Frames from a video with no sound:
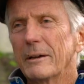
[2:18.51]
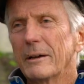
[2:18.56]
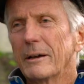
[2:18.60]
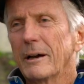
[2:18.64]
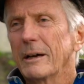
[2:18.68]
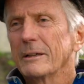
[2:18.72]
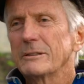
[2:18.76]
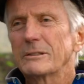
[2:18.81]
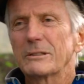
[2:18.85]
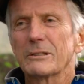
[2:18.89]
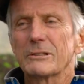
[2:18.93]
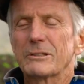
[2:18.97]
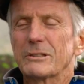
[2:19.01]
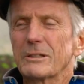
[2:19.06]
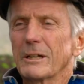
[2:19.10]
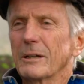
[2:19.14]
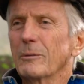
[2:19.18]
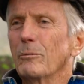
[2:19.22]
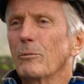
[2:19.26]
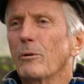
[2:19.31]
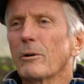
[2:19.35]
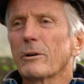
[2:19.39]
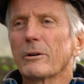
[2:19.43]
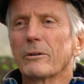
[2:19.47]
I just say,
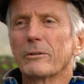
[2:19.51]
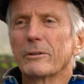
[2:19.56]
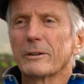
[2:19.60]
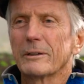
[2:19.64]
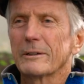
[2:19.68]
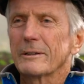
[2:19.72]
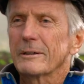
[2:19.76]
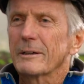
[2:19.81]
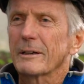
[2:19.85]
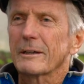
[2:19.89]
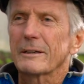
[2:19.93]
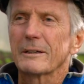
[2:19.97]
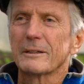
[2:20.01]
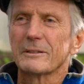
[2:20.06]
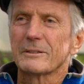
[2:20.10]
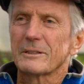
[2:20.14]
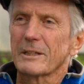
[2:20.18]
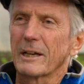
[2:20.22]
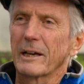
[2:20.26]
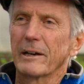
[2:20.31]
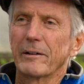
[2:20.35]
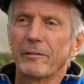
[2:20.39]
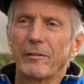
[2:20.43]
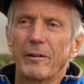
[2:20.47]
water the dickens
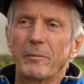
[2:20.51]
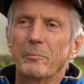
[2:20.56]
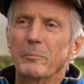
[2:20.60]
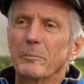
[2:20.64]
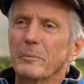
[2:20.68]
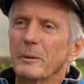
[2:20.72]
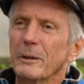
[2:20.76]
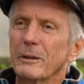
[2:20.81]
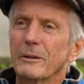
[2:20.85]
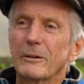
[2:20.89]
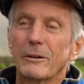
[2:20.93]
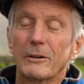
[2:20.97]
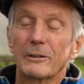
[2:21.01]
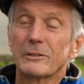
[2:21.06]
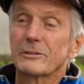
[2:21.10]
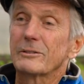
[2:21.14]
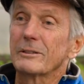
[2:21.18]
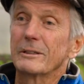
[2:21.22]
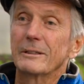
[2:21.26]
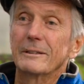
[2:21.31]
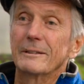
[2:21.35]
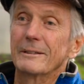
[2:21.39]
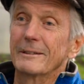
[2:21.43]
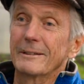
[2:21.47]
out of them, because
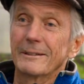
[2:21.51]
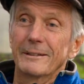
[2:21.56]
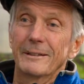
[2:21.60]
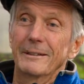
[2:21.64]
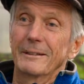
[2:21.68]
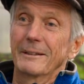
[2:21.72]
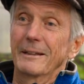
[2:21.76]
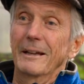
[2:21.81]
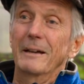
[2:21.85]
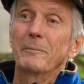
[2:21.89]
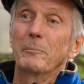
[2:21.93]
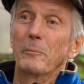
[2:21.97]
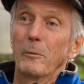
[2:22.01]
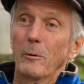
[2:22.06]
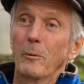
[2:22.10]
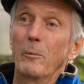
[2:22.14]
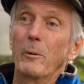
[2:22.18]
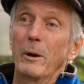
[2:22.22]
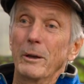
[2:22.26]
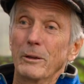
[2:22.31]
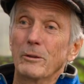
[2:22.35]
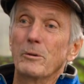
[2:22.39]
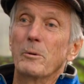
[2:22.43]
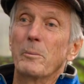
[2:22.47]
that
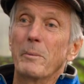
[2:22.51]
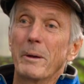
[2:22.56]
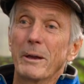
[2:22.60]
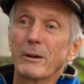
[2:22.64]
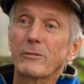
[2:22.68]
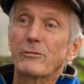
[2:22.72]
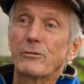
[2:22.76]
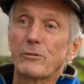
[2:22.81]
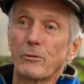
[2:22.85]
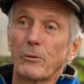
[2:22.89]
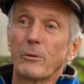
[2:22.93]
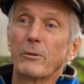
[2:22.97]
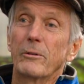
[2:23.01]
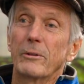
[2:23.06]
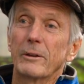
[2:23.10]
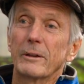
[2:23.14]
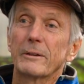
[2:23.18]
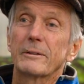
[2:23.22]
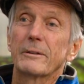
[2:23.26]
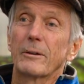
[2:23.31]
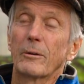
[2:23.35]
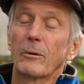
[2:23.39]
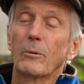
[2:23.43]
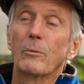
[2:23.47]
way you make sure
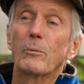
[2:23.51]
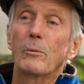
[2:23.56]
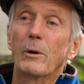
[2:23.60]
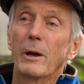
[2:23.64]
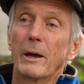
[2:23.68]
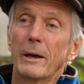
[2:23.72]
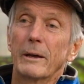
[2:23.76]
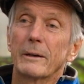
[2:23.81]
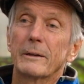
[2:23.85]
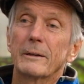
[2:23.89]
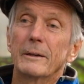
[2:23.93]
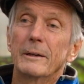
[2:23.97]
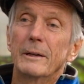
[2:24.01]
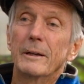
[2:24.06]
that they're wet.